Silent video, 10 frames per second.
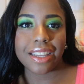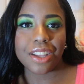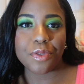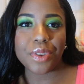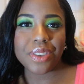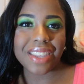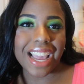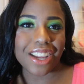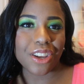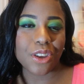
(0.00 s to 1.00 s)
it feels
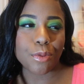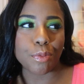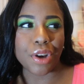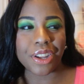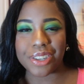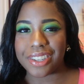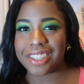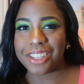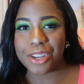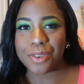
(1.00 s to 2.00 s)
like butter,
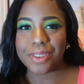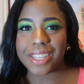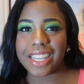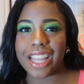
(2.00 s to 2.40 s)
and you know what I'm saying,